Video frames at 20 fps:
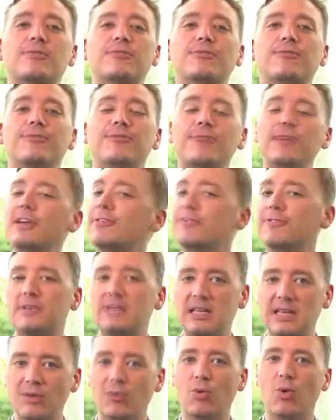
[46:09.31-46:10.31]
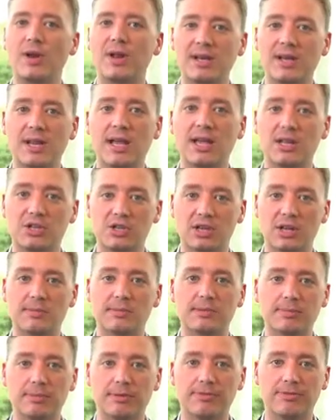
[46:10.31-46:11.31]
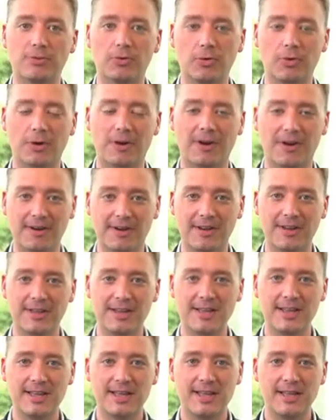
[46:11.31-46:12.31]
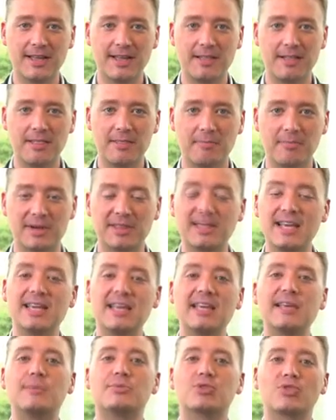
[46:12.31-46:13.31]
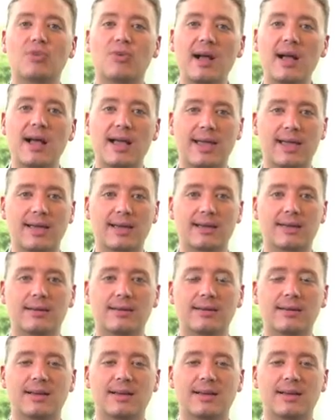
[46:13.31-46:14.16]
50 one-day chips before, but they keep trying.